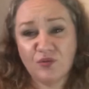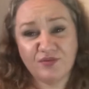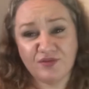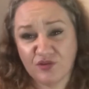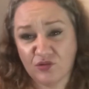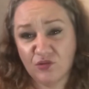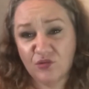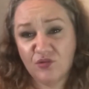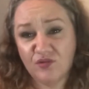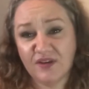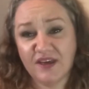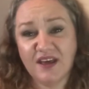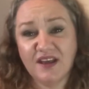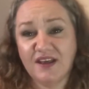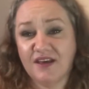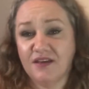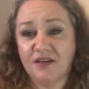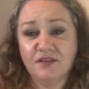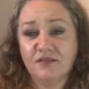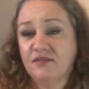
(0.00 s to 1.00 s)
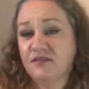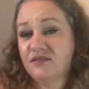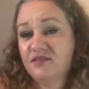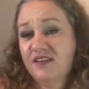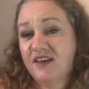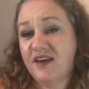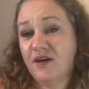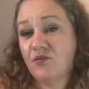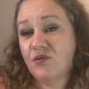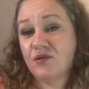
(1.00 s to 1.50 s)
so kind of
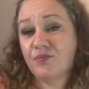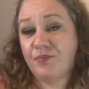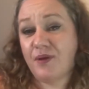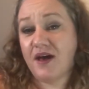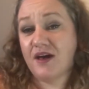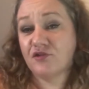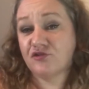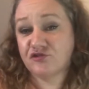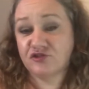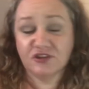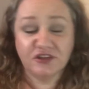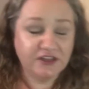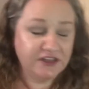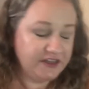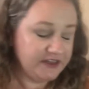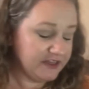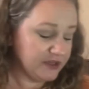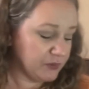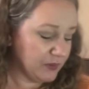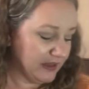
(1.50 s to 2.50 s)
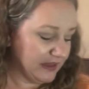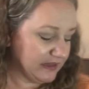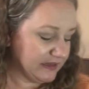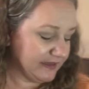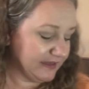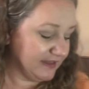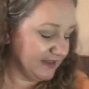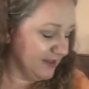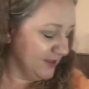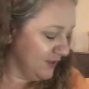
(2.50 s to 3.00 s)
the hour passed really, really
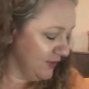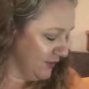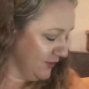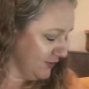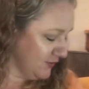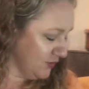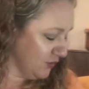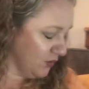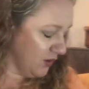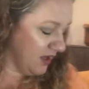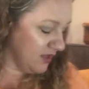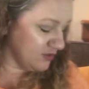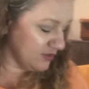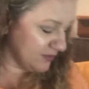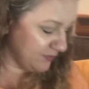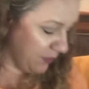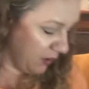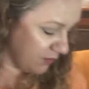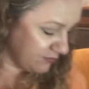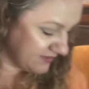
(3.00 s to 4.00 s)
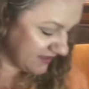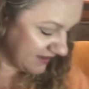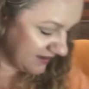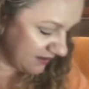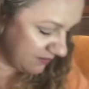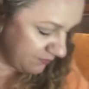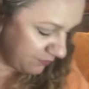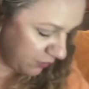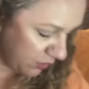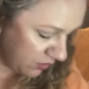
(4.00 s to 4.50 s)
quickly. So I just popped in
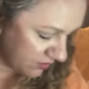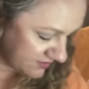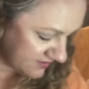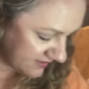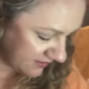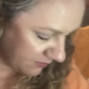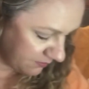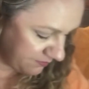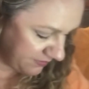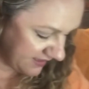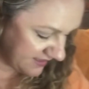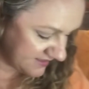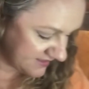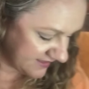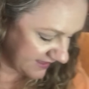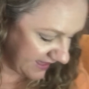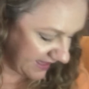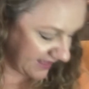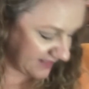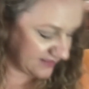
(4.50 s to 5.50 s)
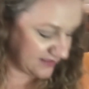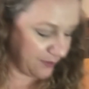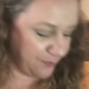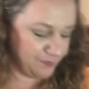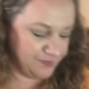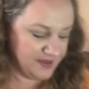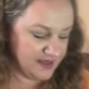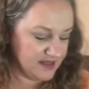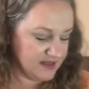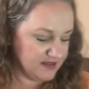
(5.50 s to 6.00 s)
and bought some bits and
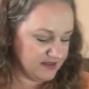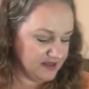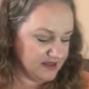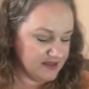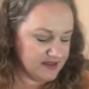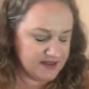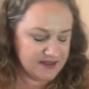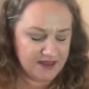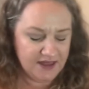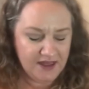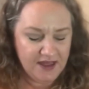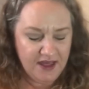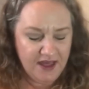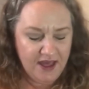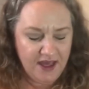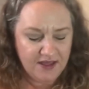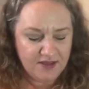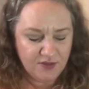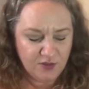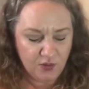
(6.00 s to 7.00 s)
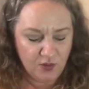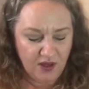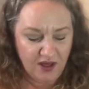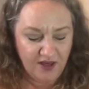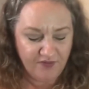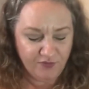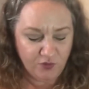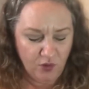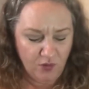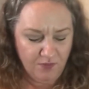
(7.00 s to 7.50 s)
pieces. So
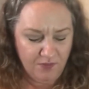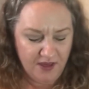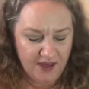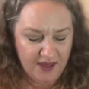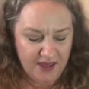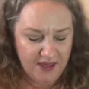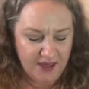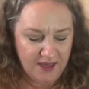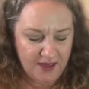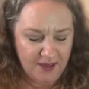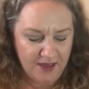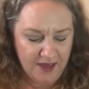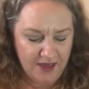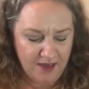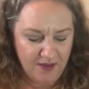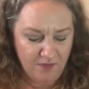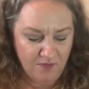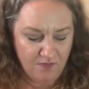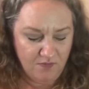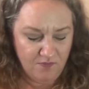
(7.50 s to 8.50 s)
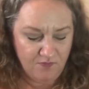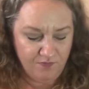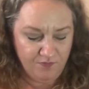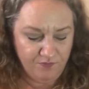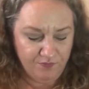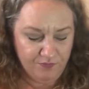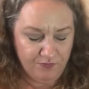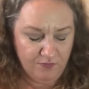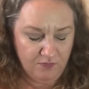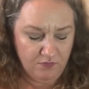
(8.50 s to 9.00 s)
I've got my
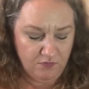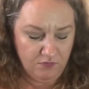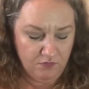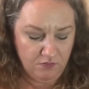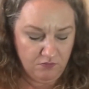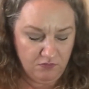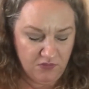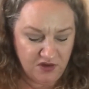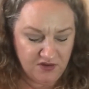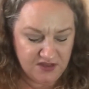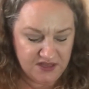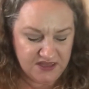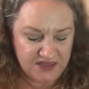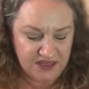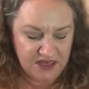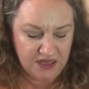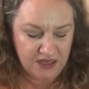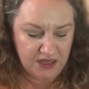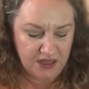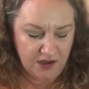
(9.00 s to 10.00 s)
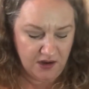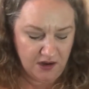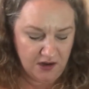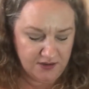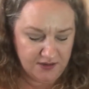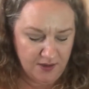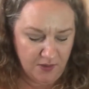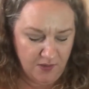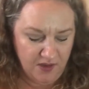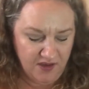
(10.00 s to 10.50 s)
my receipt here.
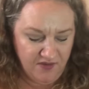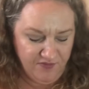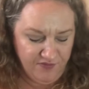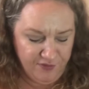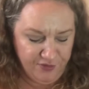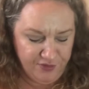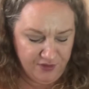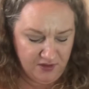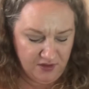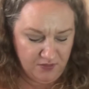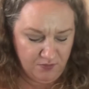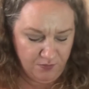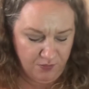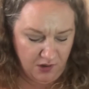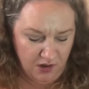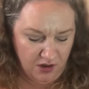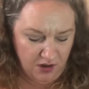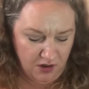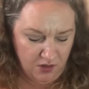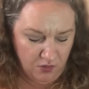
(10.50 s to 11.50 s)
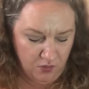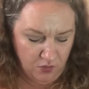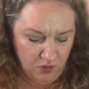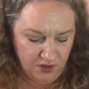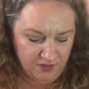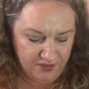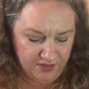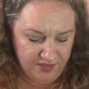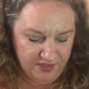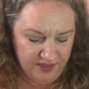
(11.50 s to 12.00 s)
Now everything bar
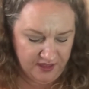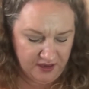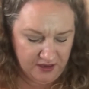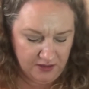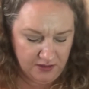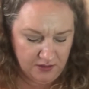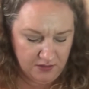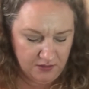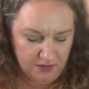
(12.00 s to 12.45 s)
one thing.